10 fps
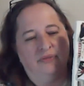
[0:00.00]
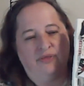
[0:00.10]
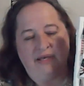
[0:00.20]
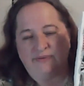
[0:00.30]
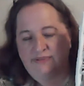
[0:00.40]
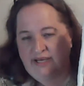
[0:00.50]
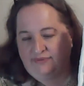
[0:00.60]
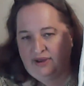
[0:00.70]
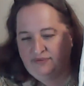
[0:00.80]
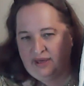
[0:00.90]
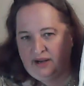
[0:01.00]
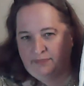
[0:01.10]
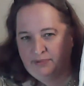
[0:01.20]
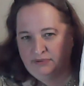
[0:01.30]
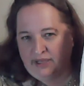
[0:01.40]
these ones have to have that
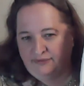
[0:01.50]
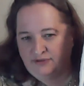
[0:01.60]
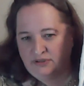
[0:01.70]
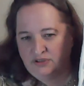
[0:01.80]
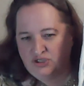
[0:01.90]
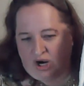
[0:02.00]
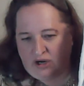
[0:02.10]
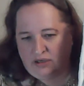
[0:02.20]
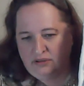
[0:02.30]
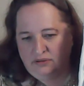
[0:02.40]
upper left dark